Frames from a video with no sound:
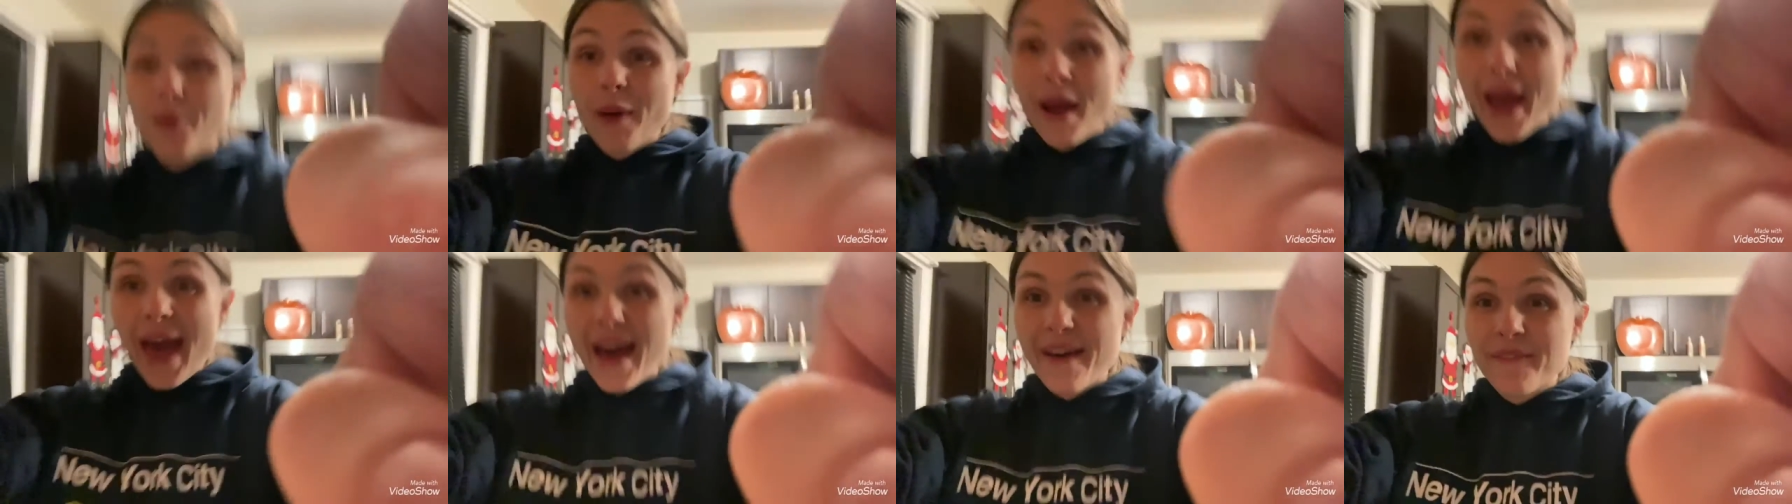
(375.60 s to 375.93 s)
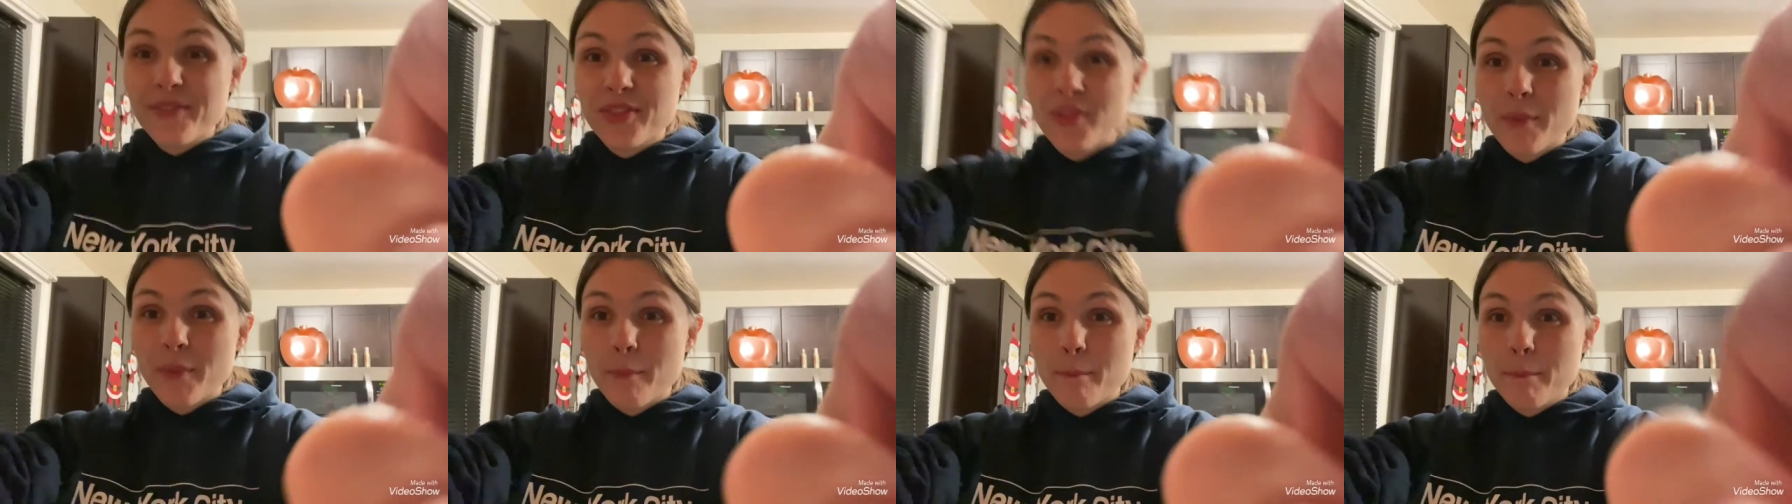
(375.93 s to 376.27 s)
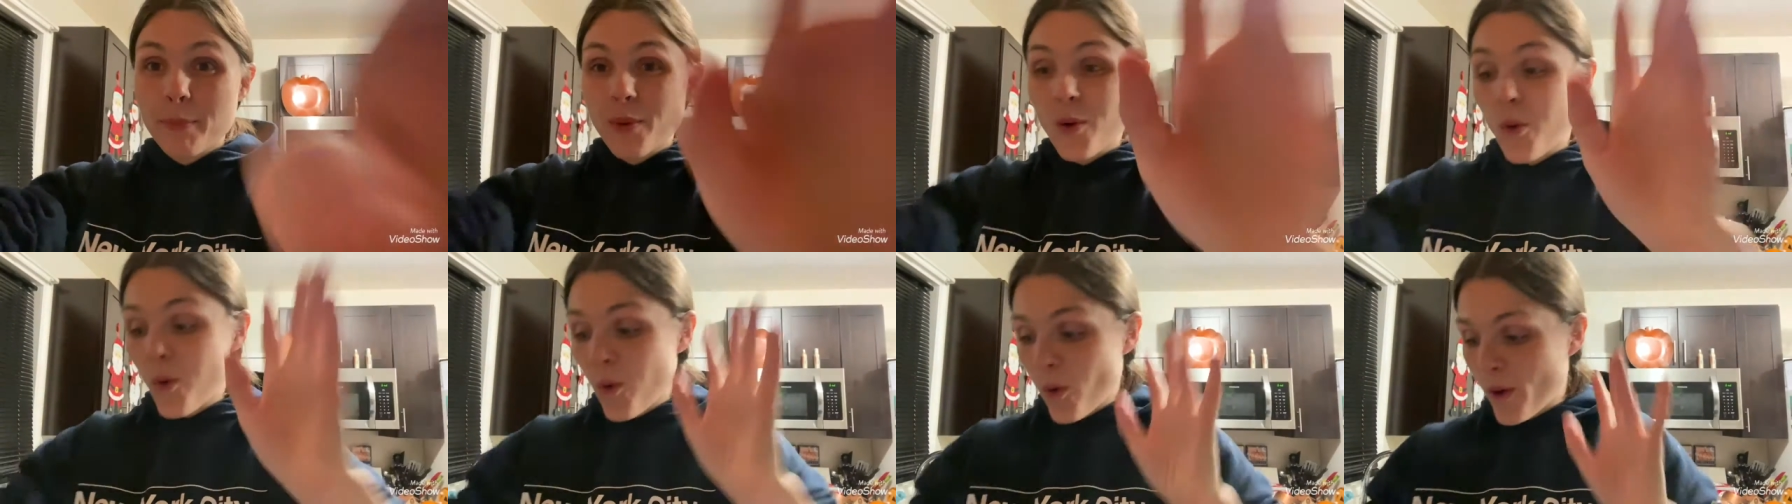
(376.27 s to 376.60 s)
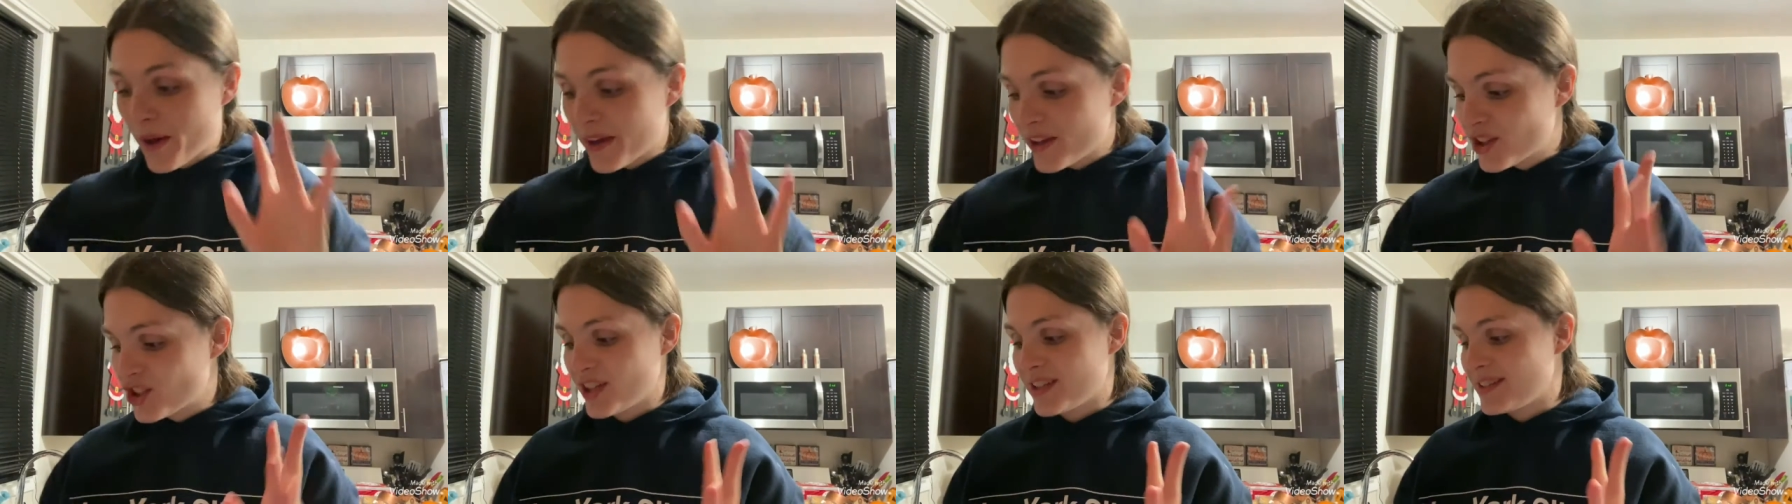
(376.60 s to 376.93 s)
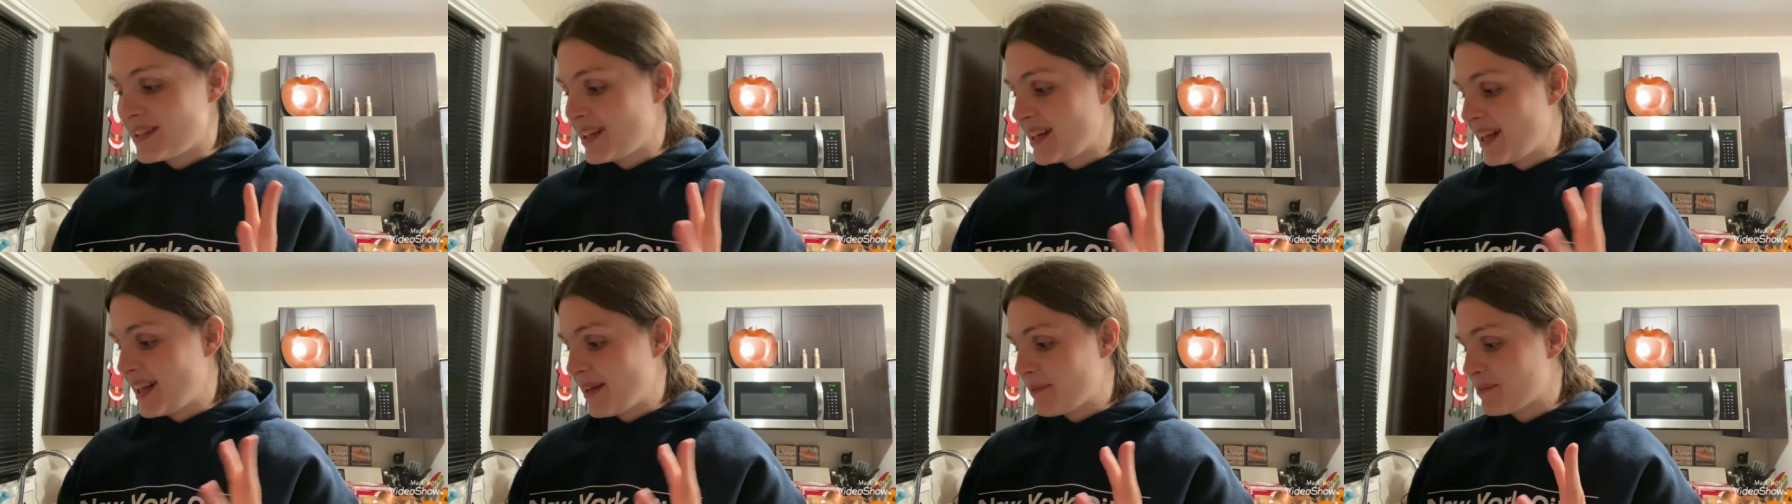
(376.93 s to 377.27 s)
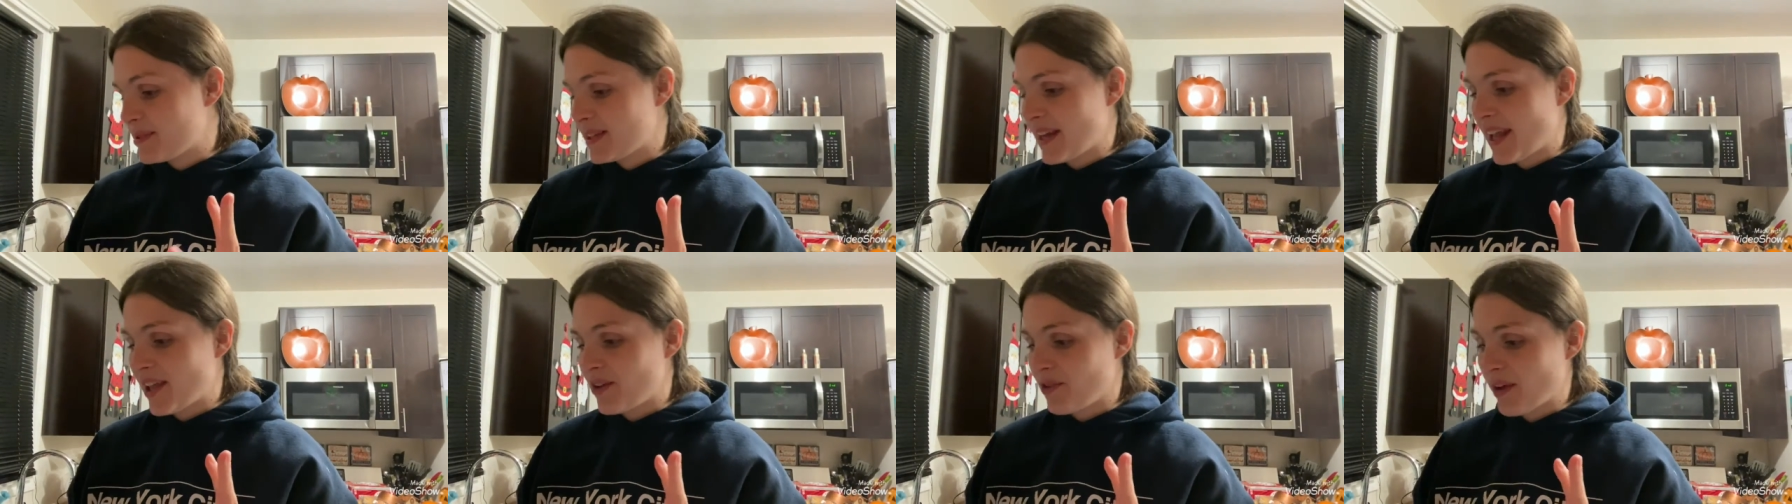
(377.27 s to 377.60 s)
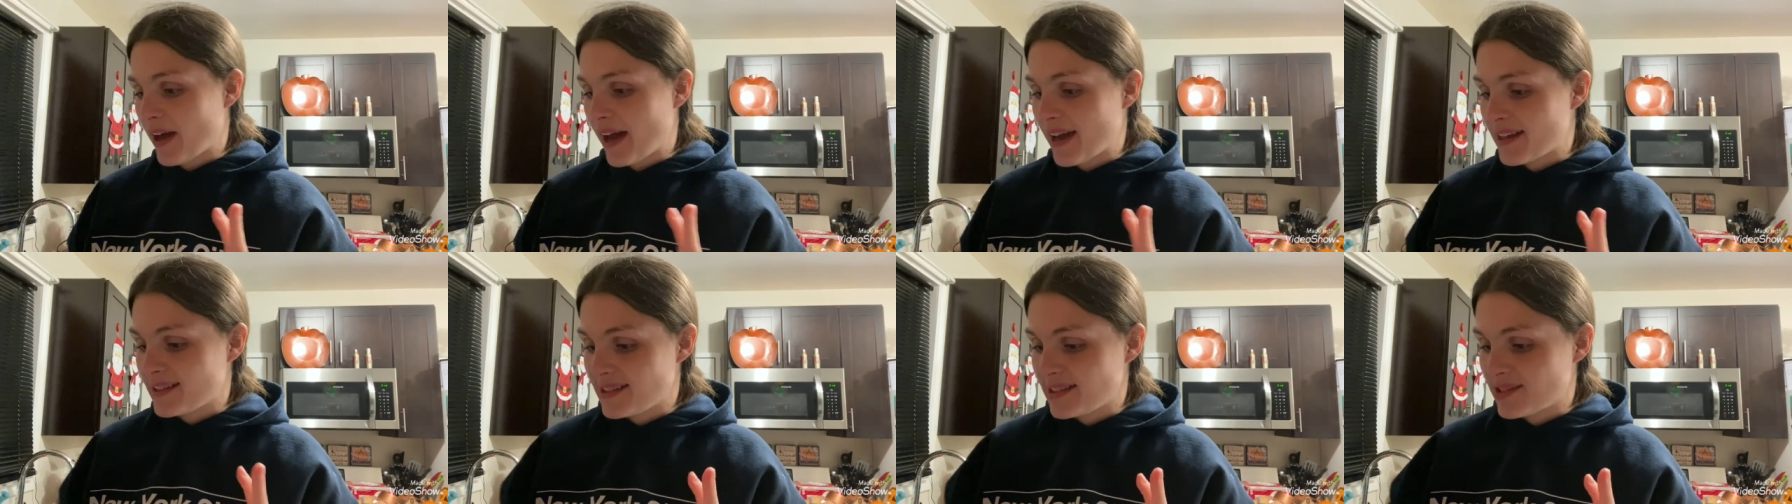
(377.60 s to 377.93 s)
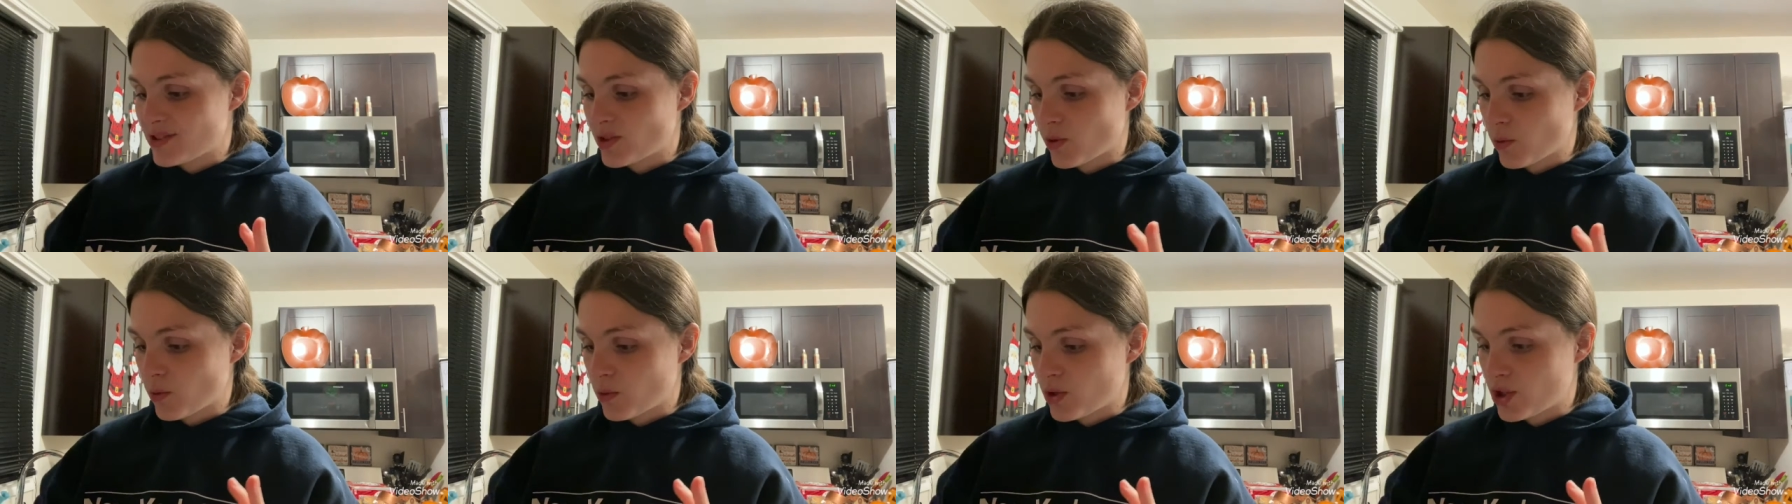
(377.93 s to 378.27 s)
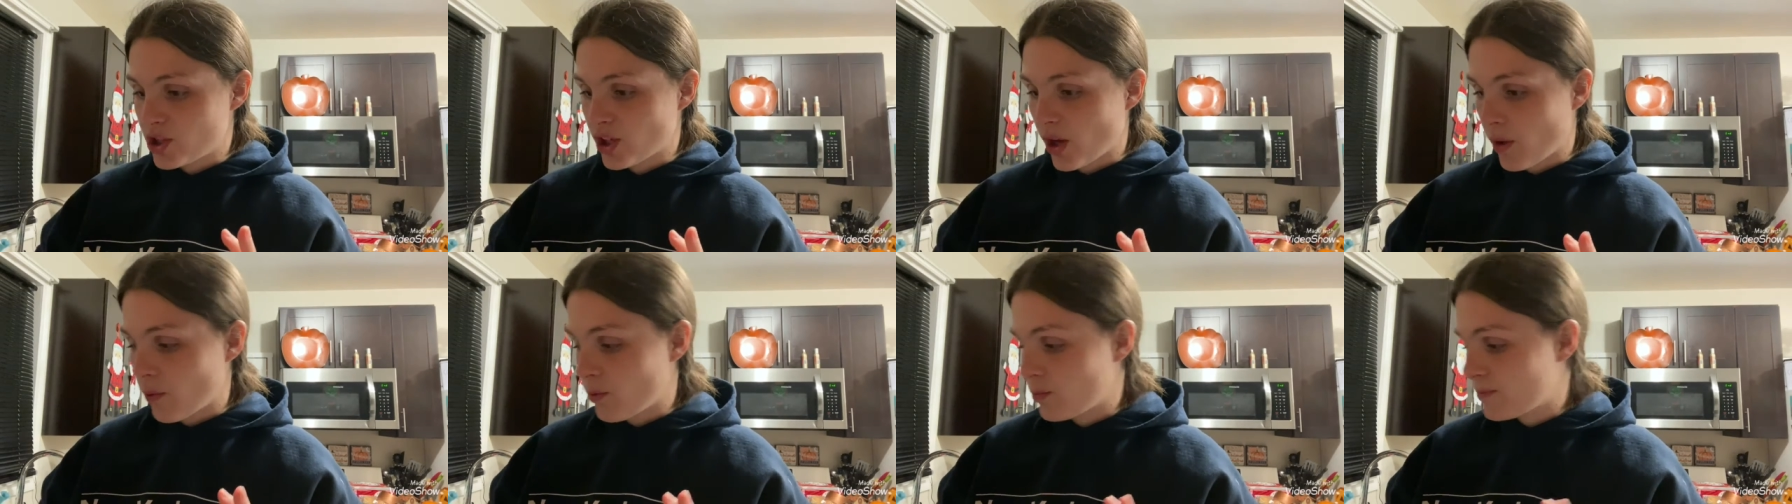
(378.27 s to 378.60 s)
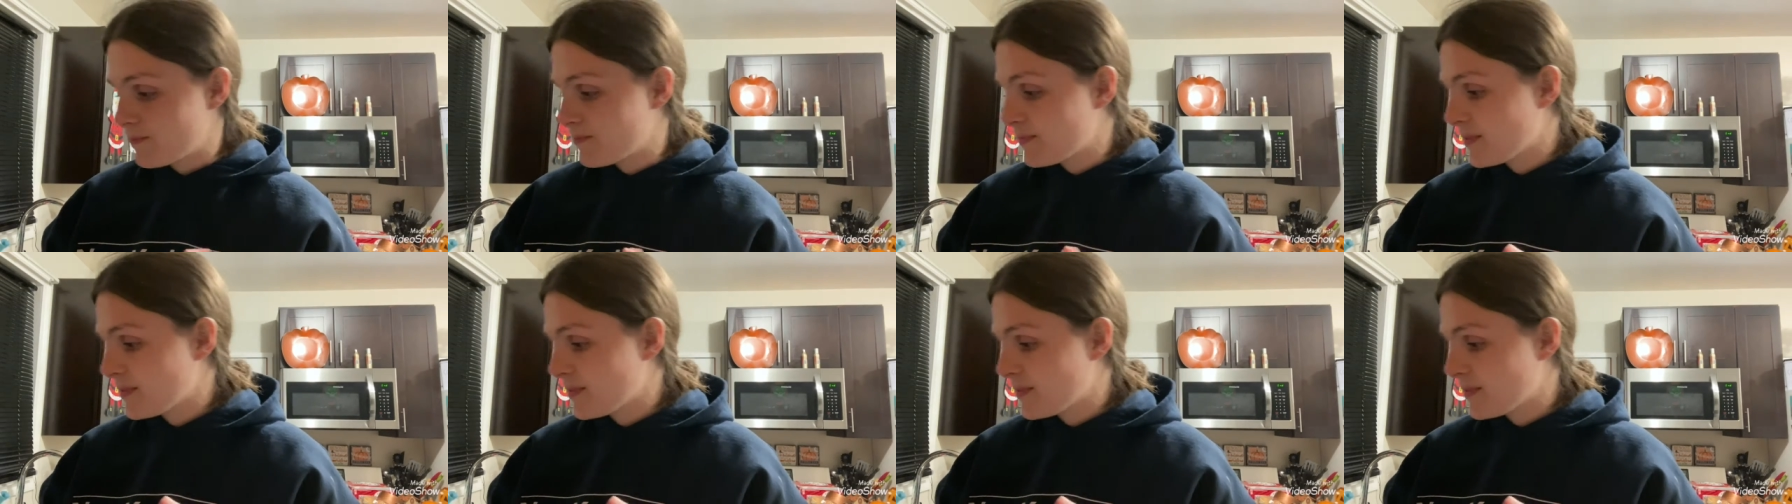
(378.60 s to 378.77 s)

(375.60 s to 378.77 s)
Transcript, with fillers: I have the boy. You should have seen him today, you guys. He's so cute.